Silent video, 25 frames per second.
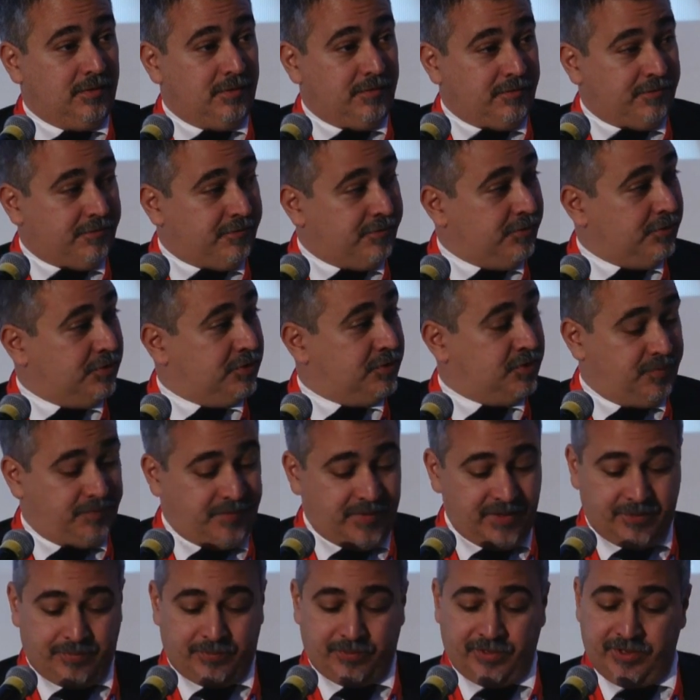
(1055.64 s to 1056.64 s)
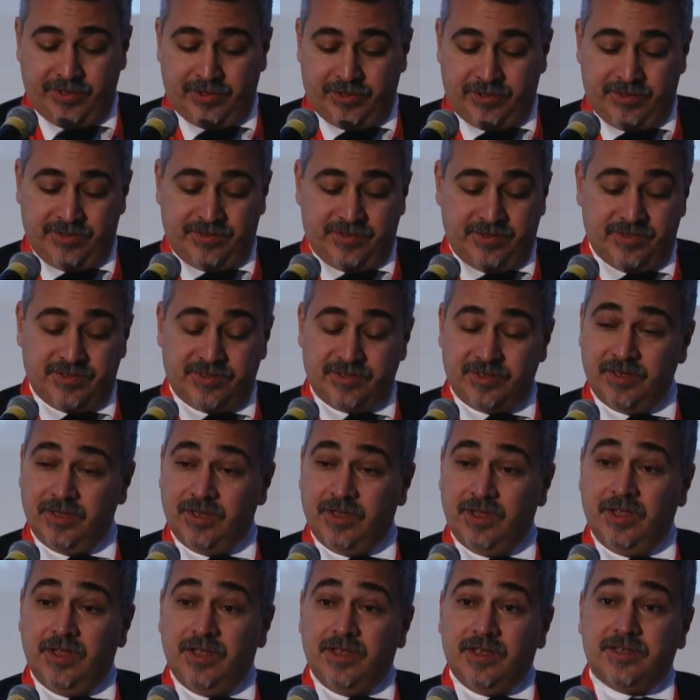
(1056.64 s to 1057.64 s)
first big priorities.
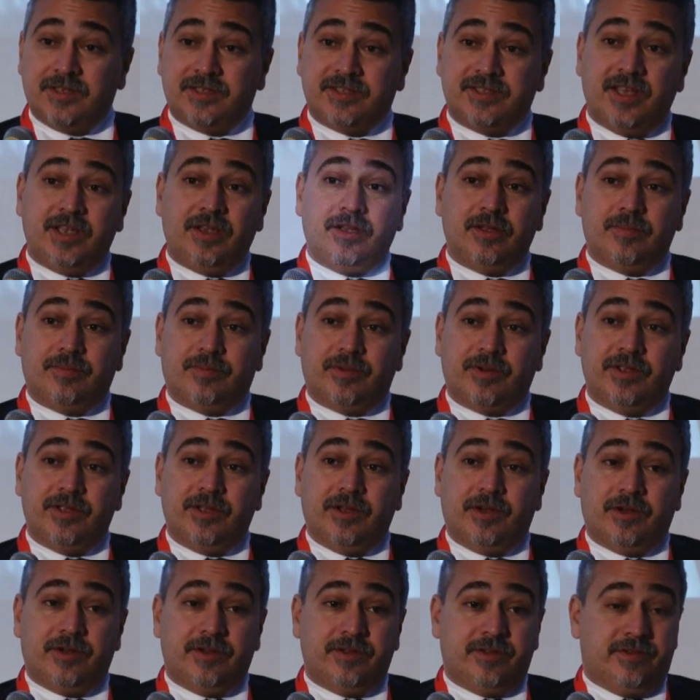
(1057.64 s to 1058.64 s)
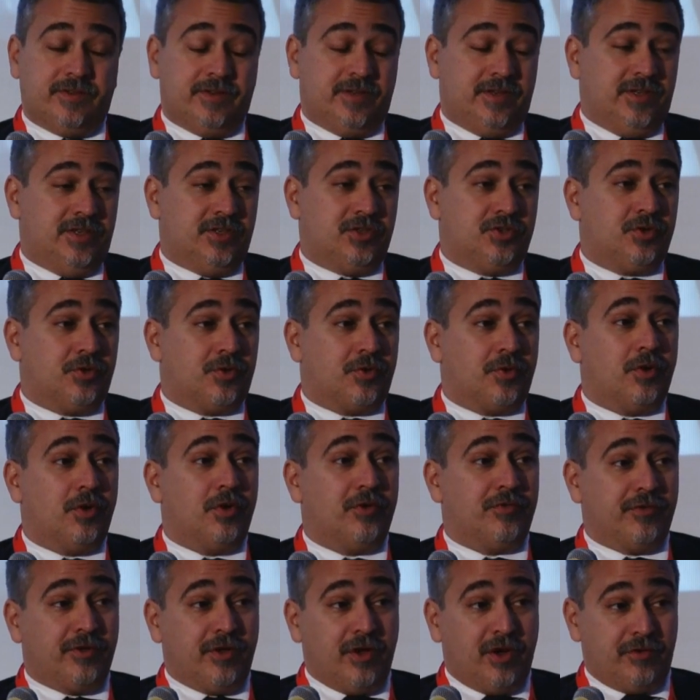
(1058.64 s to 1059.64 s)
Second priority is the role
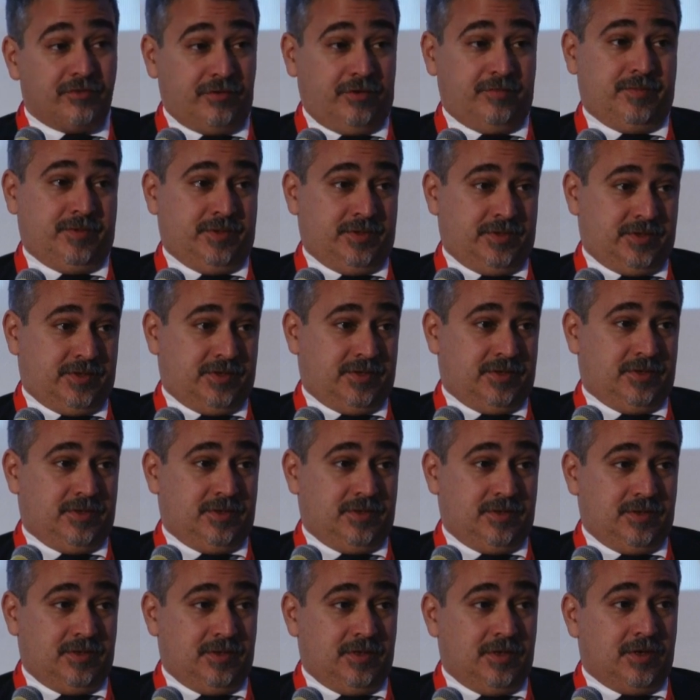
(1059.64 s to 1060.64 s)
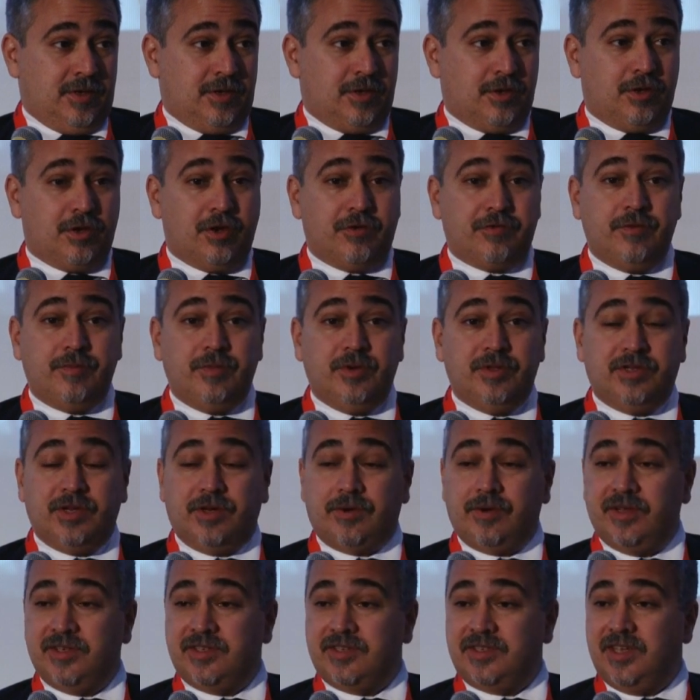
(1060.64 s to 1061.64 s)
of government. Governments
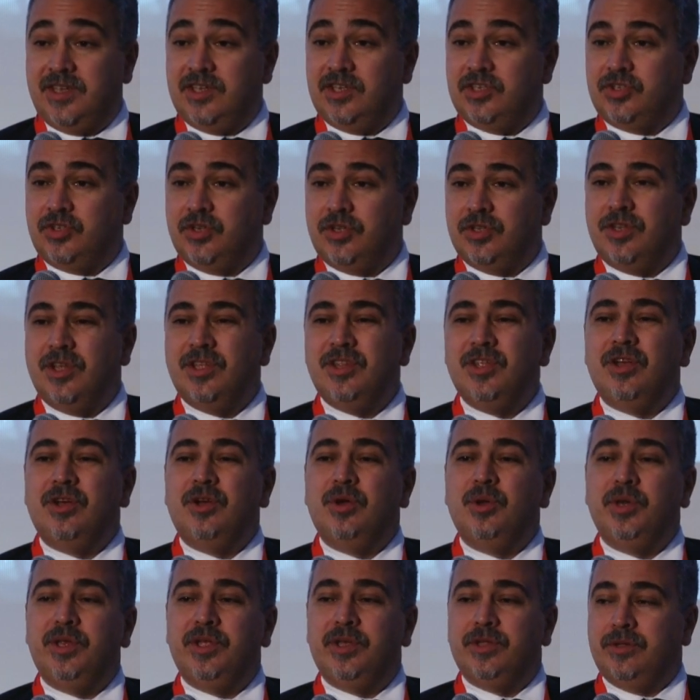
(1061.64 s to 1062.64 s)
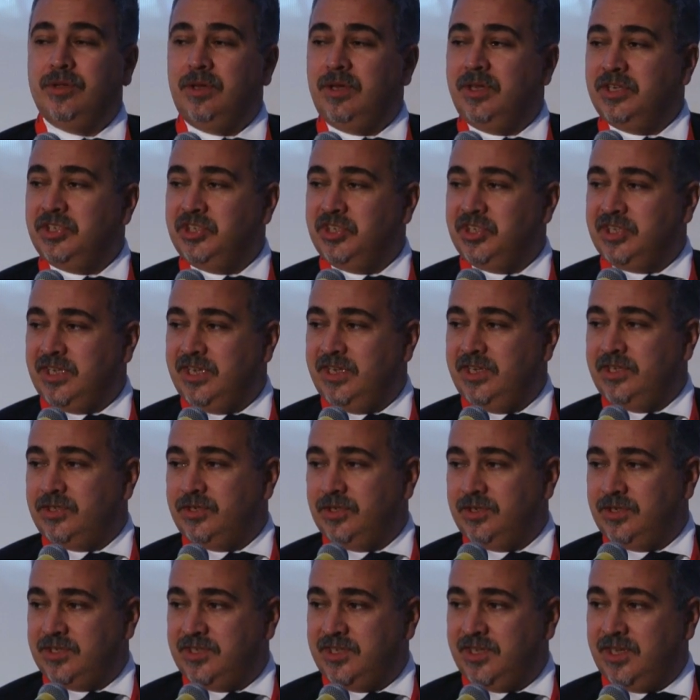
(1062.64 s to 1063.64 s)
are essential not only on the
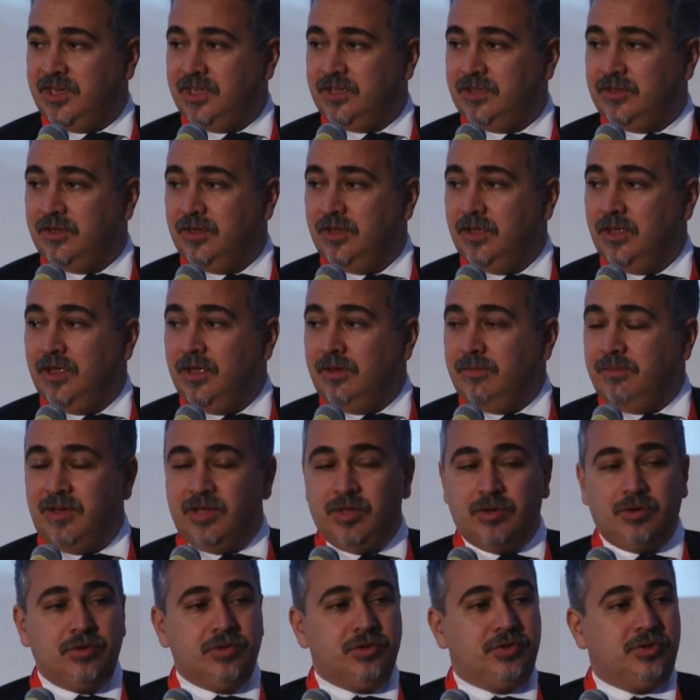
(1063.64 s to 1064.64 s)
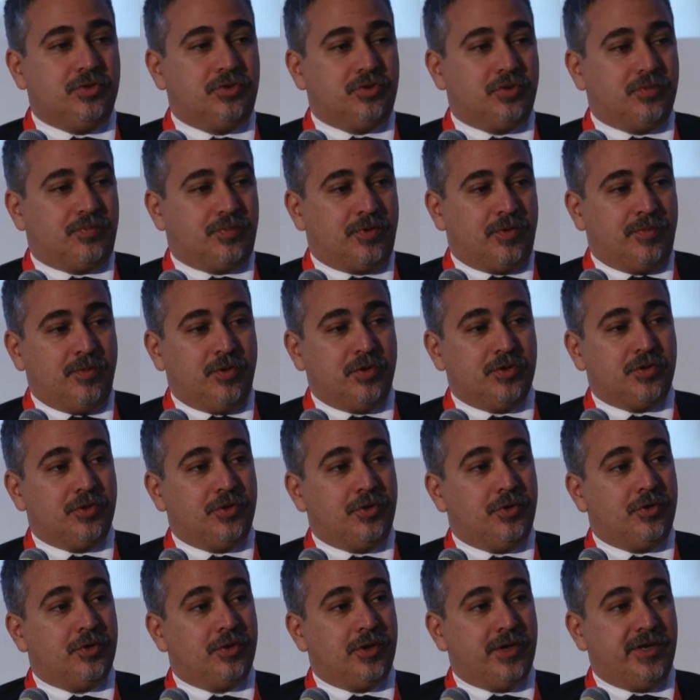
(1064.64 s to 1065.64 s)
legislation side, but also to promote
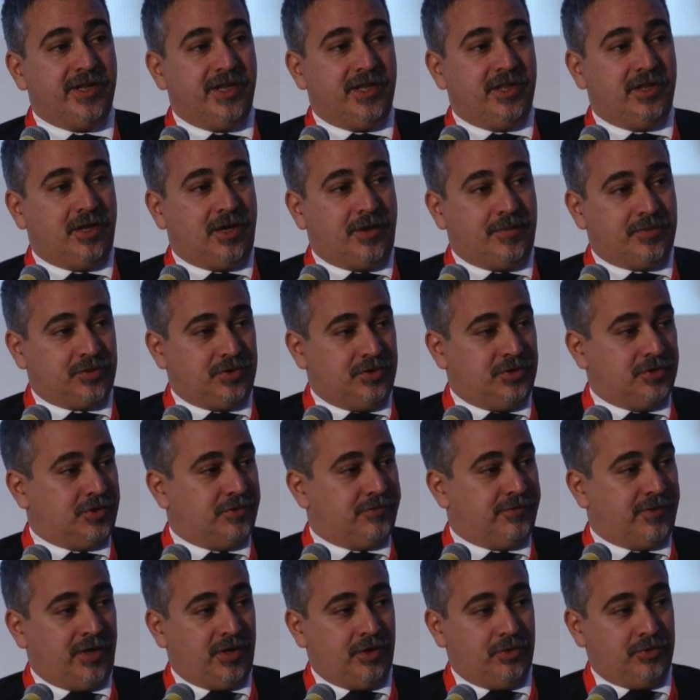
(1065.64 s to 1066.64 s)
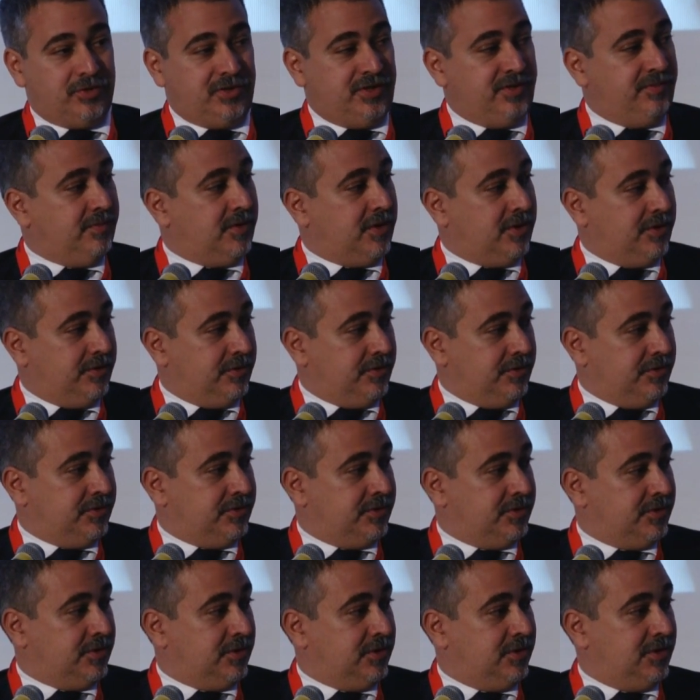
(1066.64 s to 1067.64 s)
early adoptions of IoT
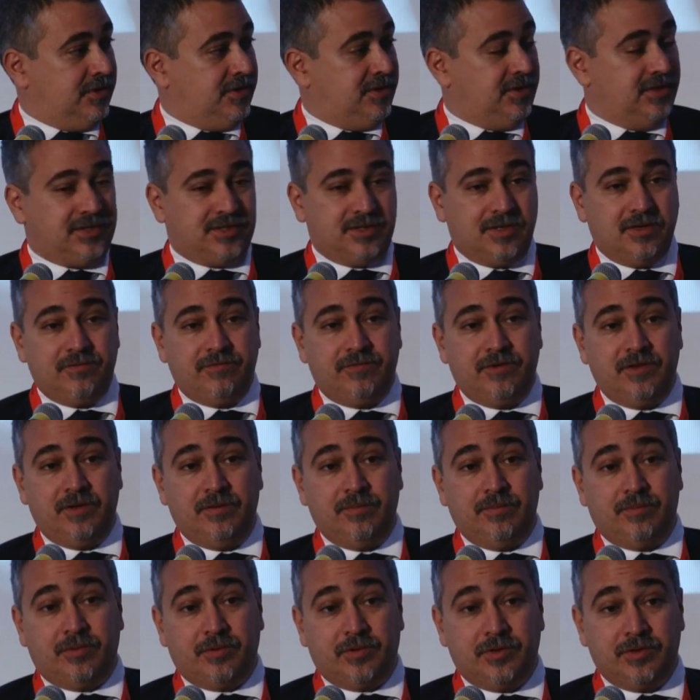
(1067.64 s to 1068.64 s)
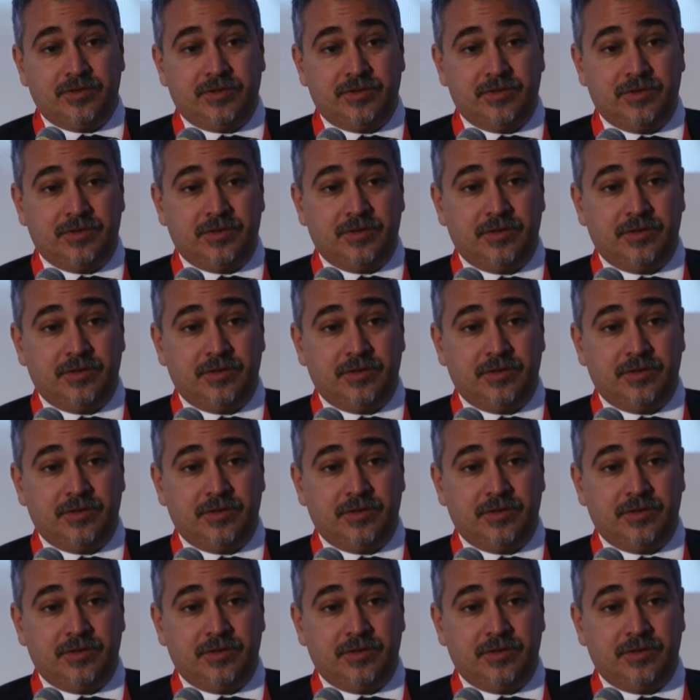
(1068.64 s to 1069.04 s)
models. This is something important.